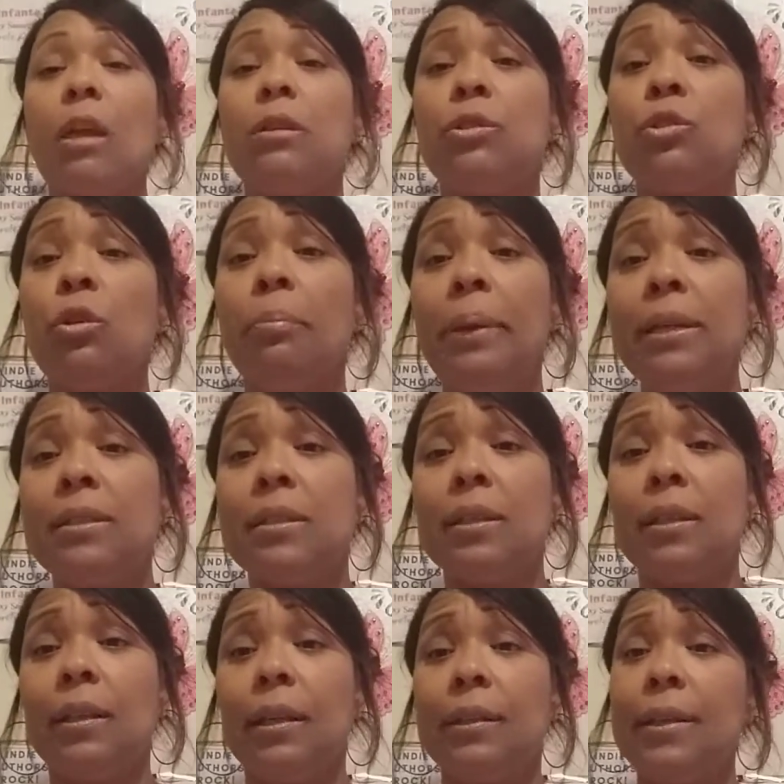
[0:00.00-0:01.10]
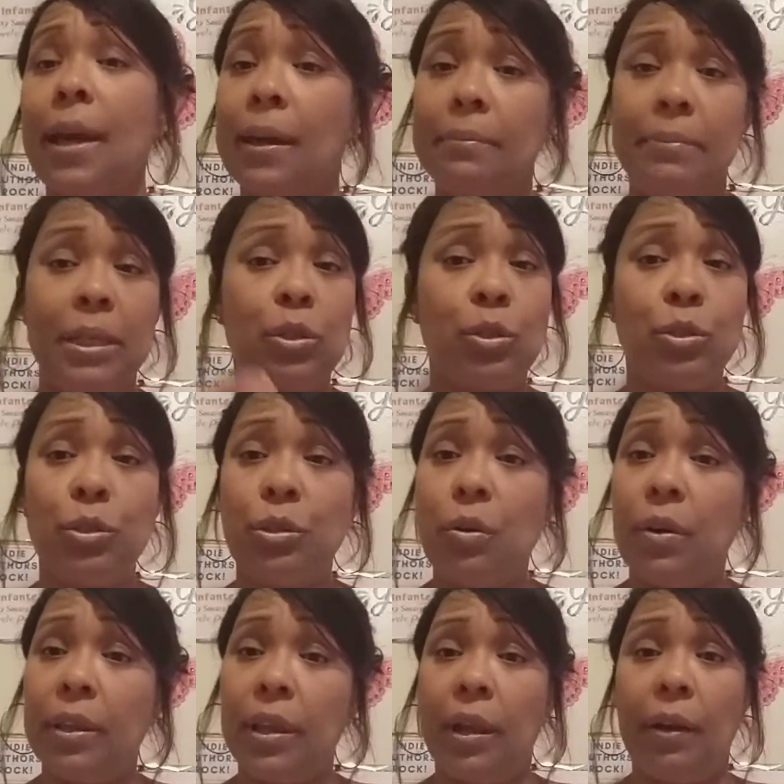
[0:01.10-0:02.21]
basically, yeah, make sure you go on
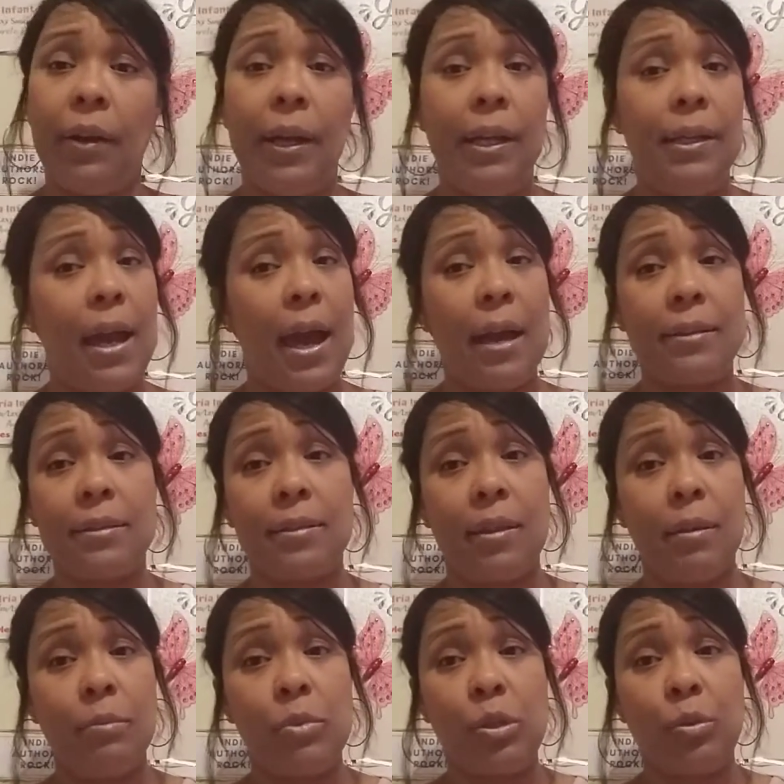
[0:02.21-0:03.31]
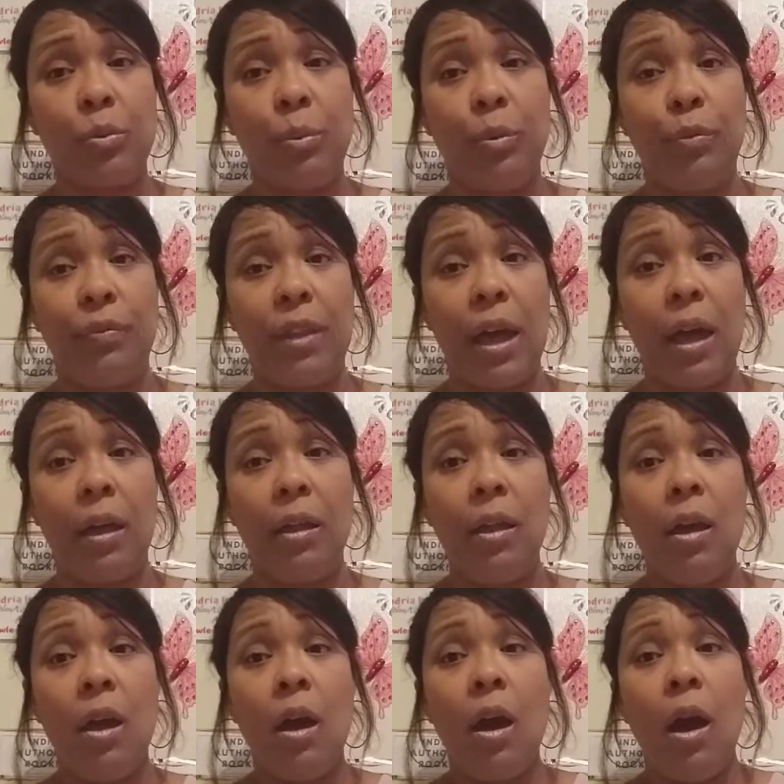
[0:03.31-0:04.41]
there and ask them to remove that.
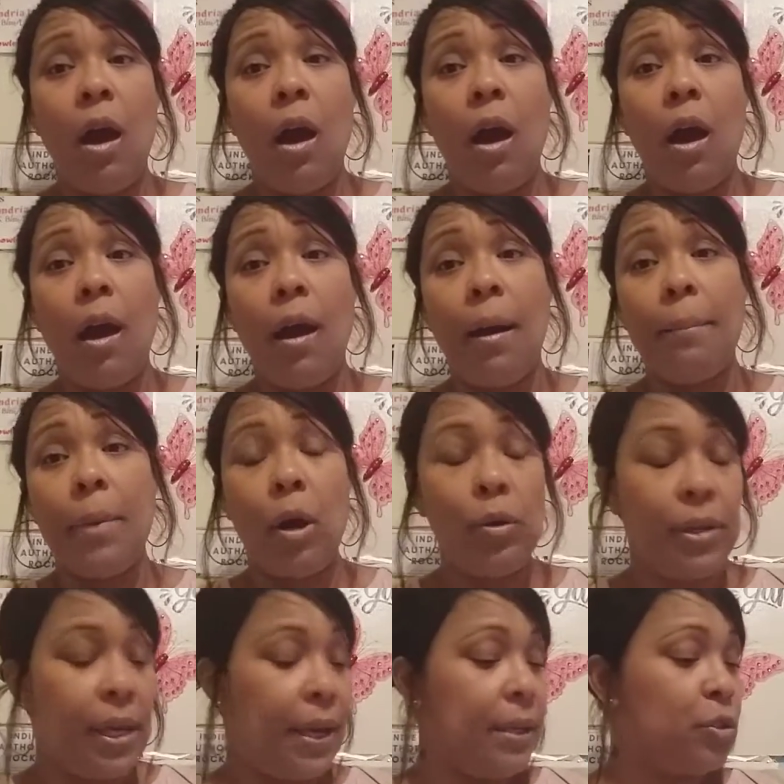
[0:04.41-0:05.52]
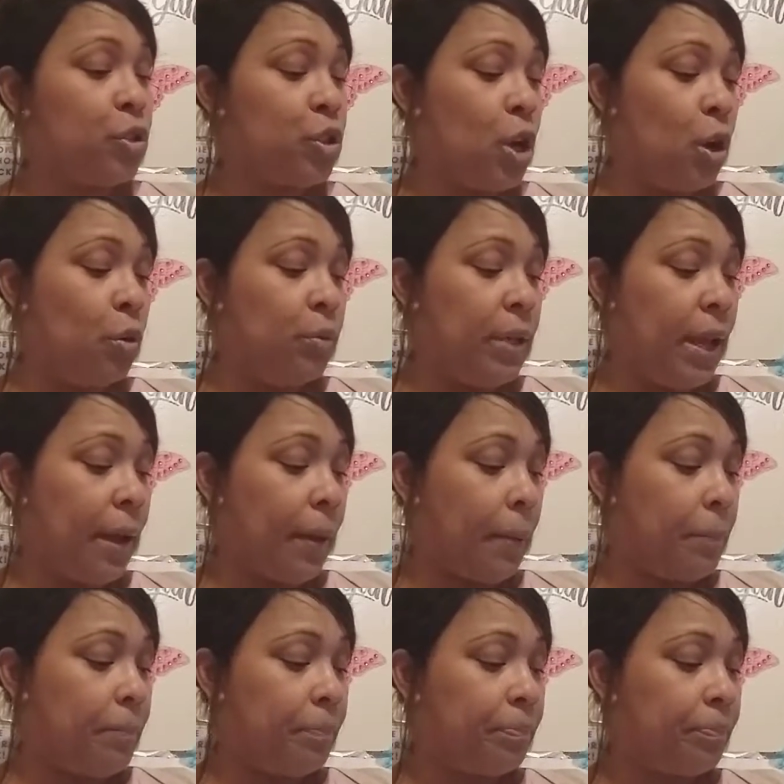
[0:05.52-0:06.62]
Okay, so now
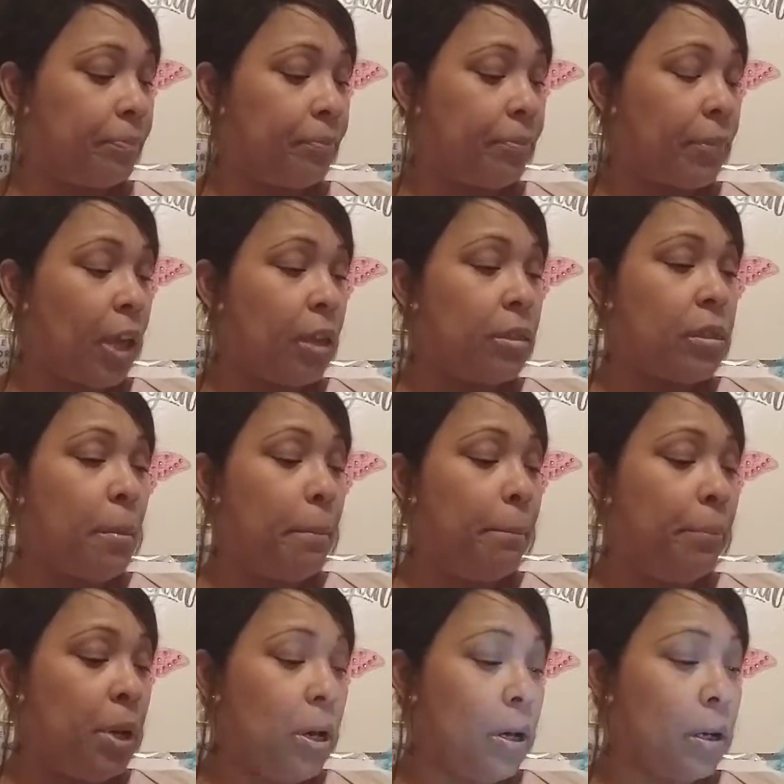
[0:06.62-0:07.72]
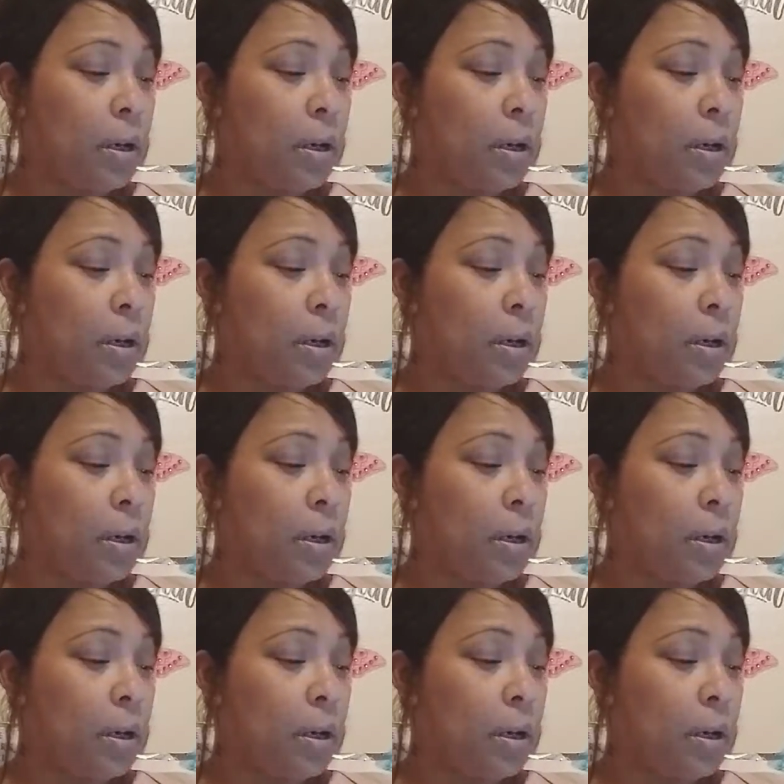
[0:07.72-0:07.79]
the book